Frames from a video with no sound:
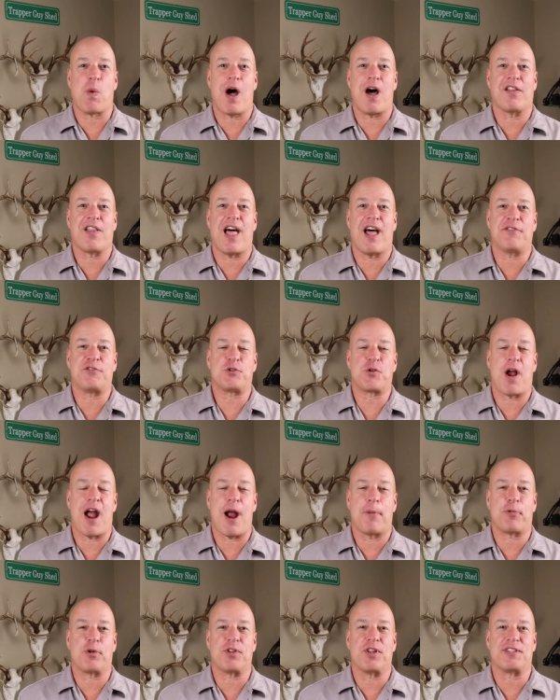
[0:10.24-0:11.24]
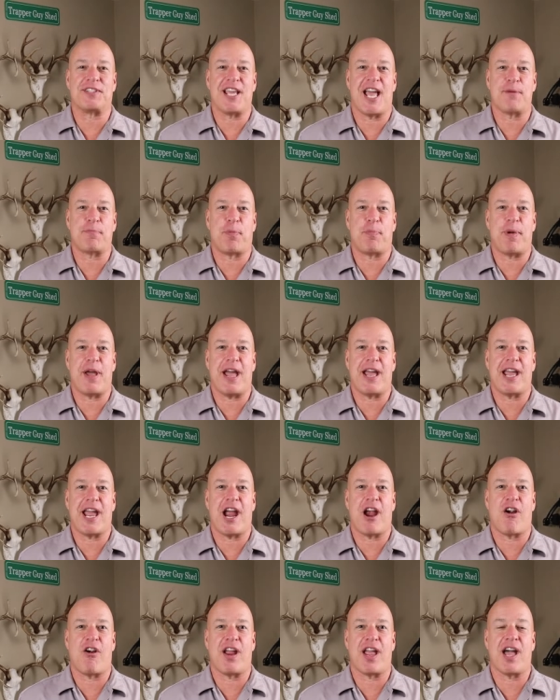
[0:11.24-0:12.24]
wildlife trapper in the Tampa Bay
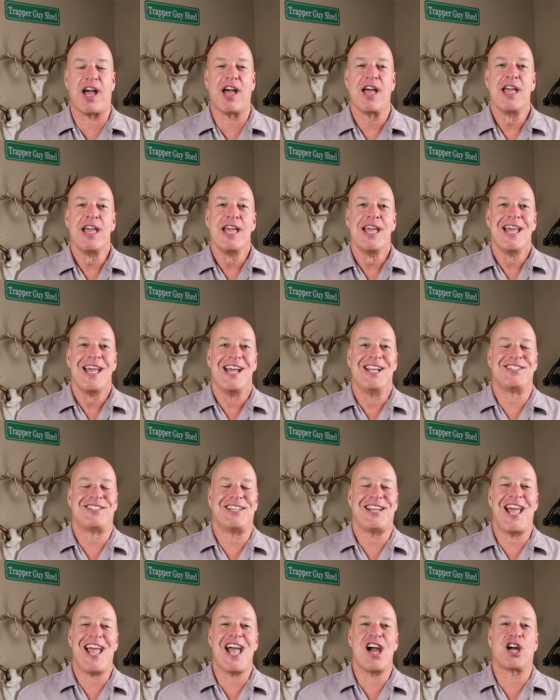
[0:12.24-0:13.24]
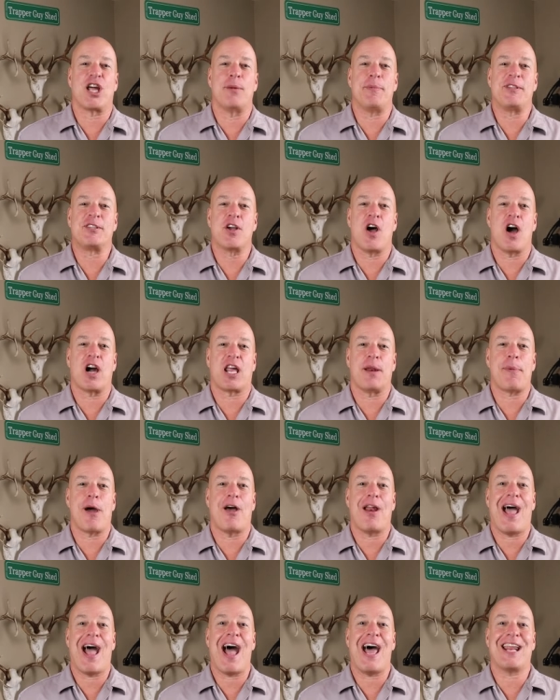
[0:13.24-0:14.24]
area, and today I'm going to be talking
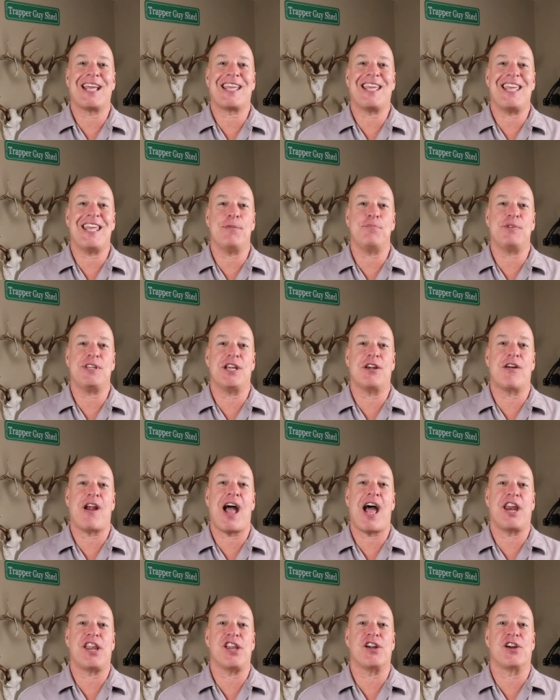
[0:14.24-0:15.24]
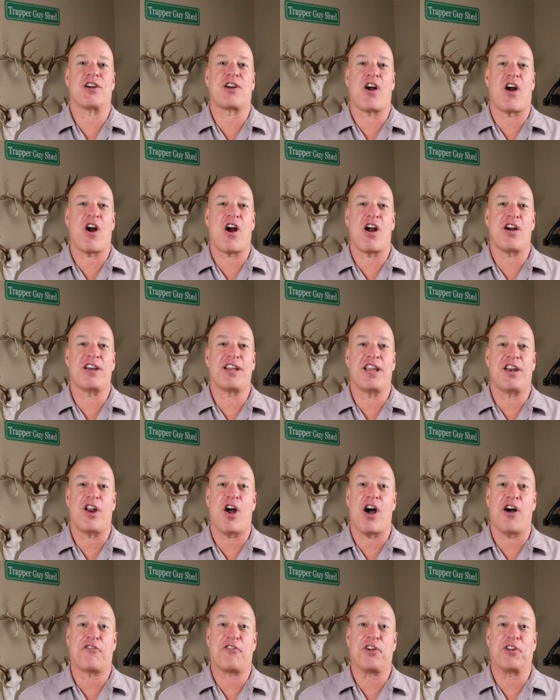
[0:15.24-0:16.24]
about how to keep deer out of your garden and
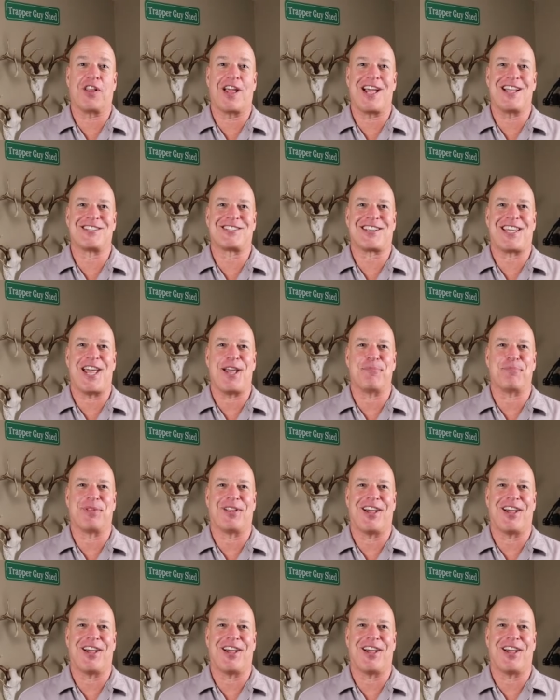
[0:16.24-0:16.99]
off your landscape